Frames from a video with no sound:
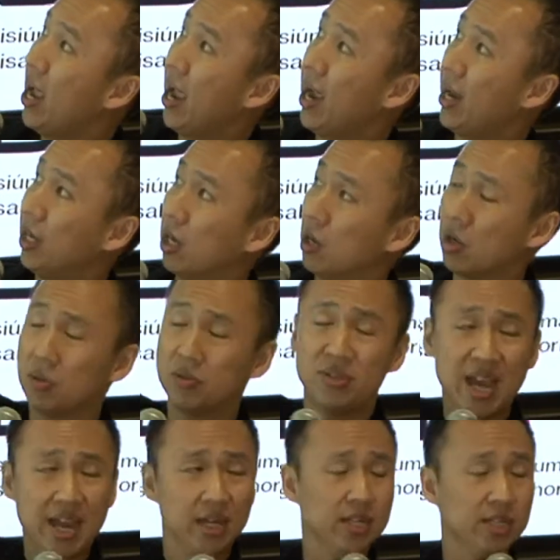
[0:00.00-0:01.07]
And
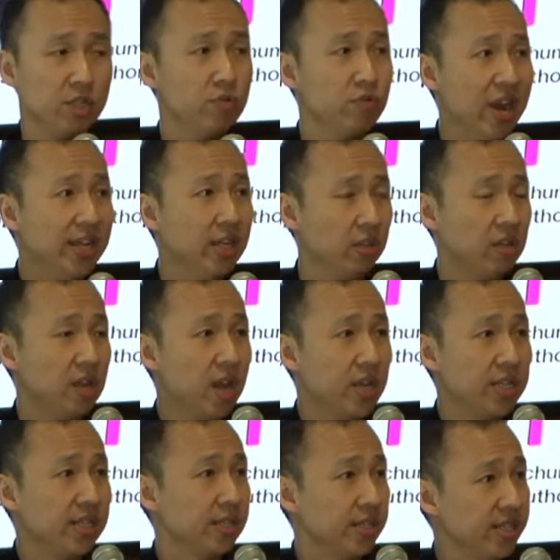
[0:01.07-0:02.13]
that is to
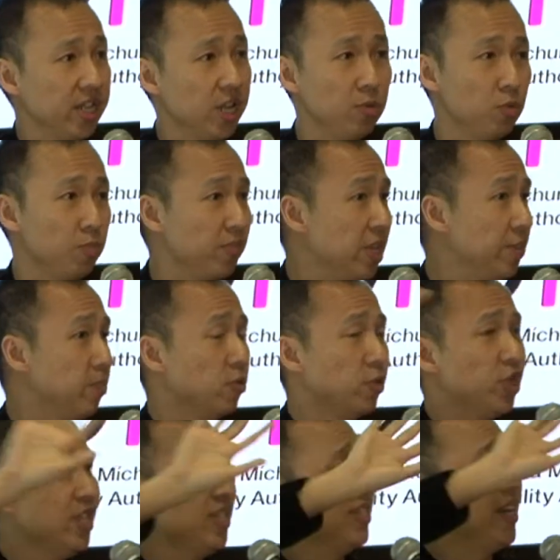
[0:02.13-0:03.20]
recognize that disabled people,
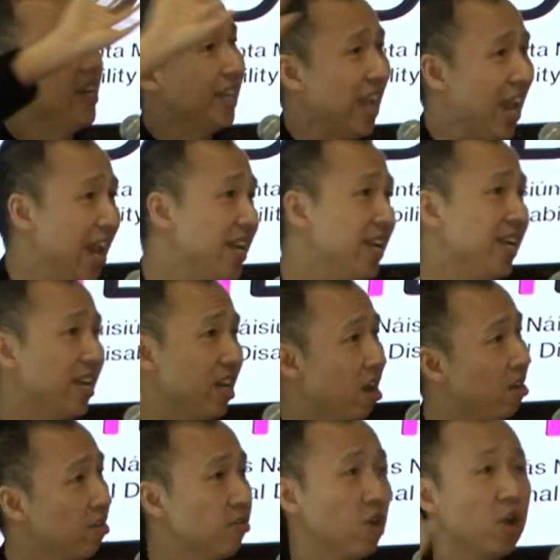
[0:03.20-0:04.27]
just like any
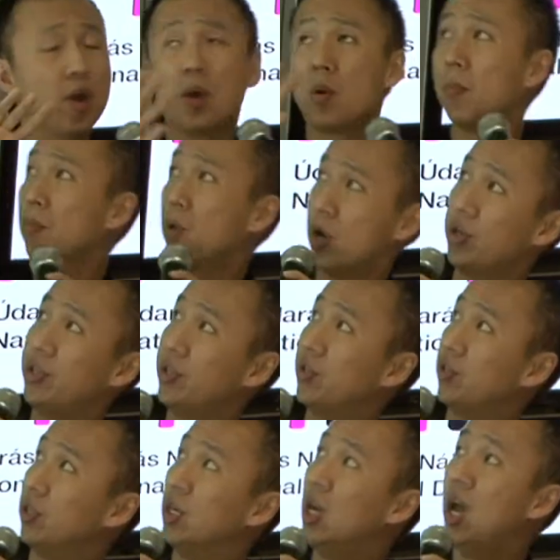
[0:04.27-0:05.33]
other
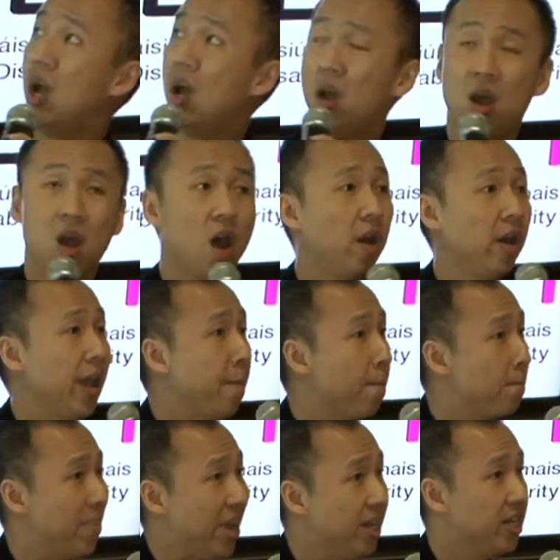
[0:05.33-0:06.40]
person, are
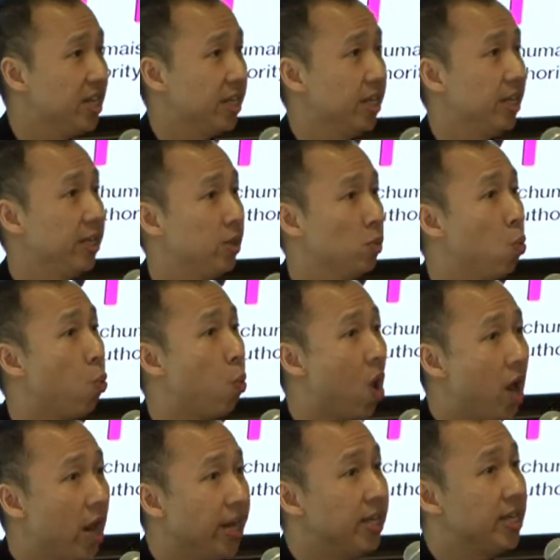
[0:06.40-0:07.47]
embedded in
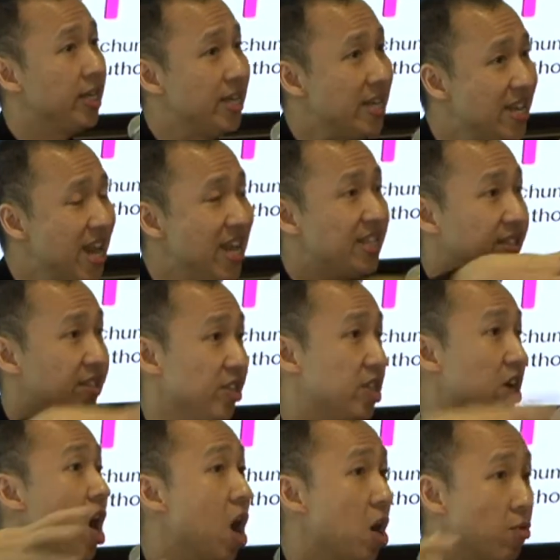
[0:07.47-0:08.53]
wider nested
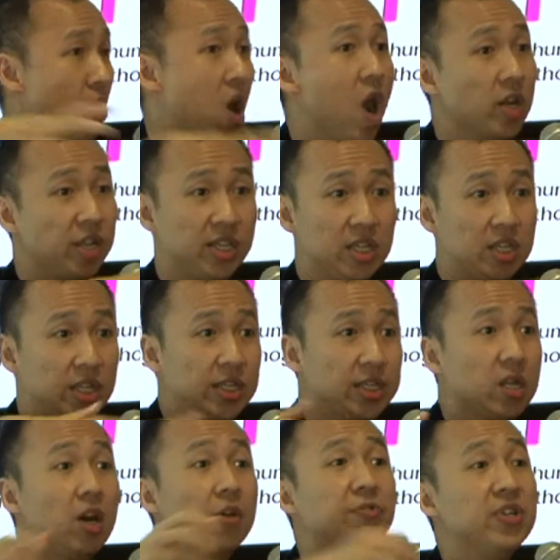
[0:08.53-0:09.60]
hierarchies
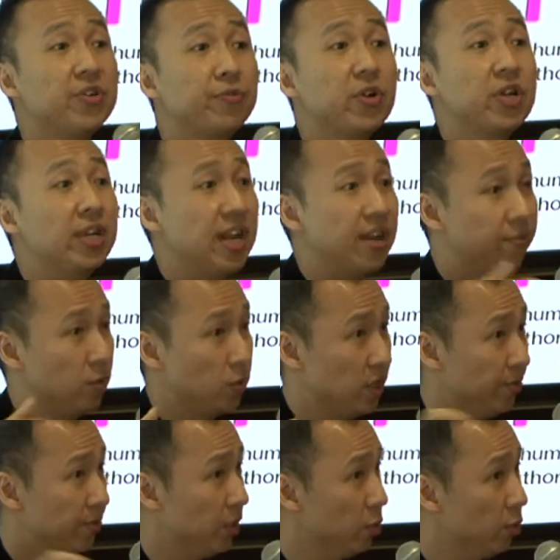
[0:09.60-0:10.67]
of different levels
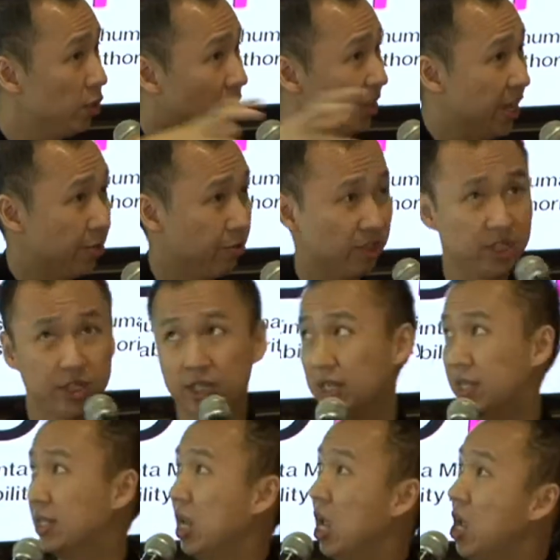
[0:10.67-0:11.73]
of social
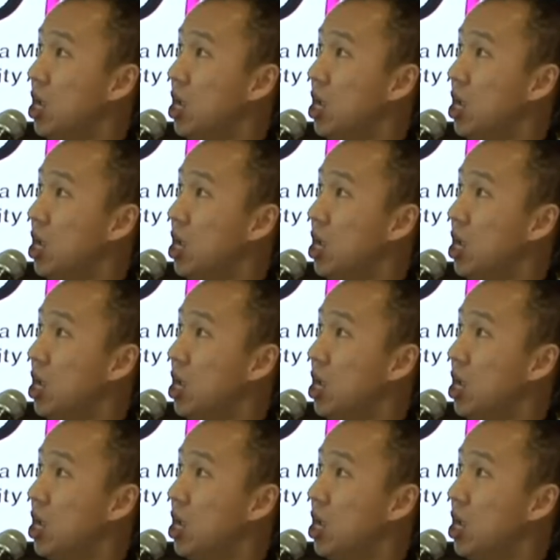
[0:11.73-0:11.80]
aggregates.